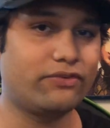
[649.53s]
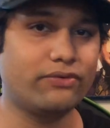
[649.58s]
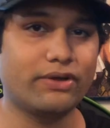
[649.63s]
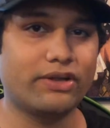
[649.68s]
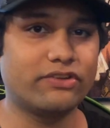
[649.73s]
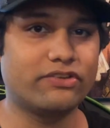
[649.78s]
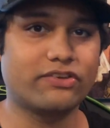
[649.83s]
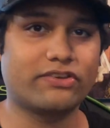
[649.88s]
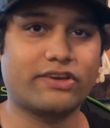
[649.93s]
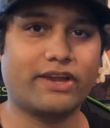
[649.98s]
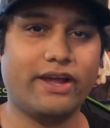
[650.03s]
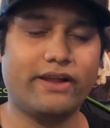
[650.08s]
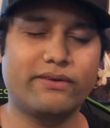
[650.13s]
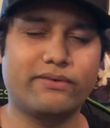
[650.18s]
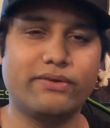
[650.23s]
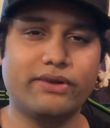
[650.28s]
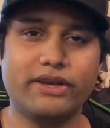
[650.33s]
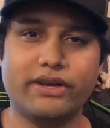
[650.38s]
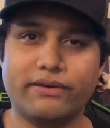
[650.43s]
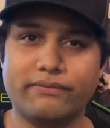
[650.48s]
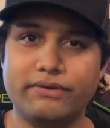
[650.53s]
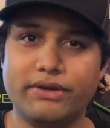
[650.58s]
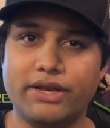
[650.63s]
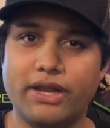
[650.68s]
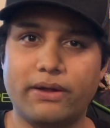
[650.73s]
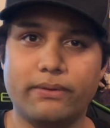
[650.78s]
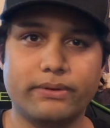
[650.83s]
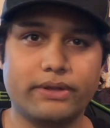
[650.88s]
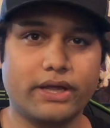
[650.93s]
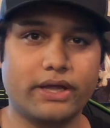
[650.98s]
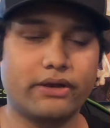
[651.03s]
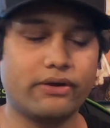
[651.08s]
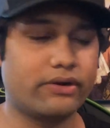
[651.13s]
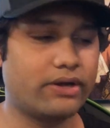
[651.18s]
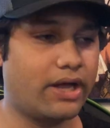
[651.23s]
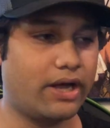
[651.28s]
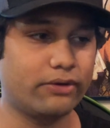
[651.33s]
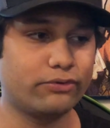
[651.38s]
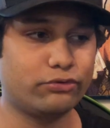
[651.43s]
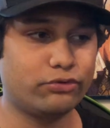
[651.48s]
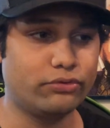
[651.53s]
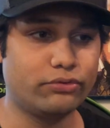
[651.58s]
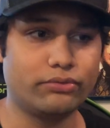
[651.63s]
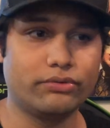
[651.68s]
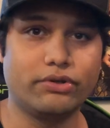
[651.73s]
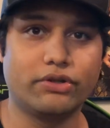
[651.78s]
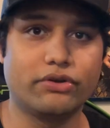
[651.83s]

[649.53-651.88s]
you can just calculate every now and then on how to